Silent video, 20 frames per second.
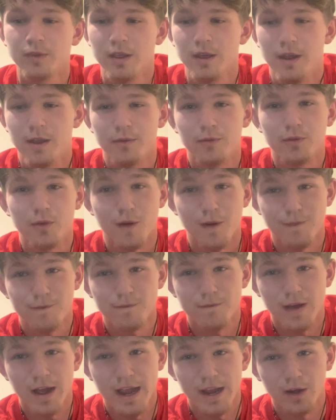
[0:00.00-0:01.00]
And for a
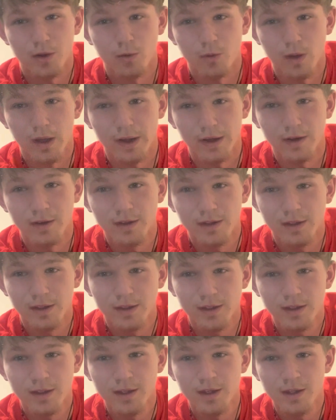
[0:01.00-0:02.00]
final one,
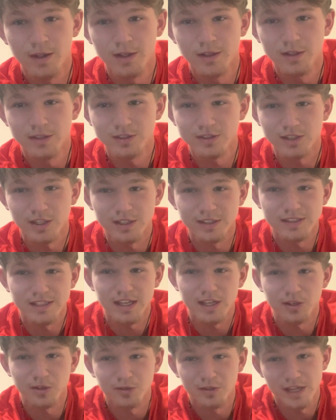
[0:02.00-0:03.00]
sun
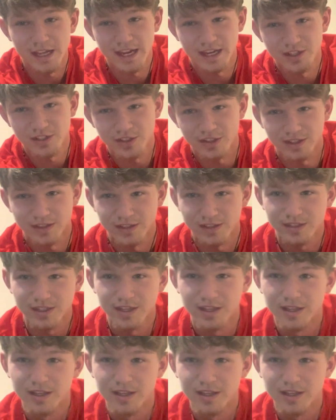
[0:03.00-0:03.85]
salutations.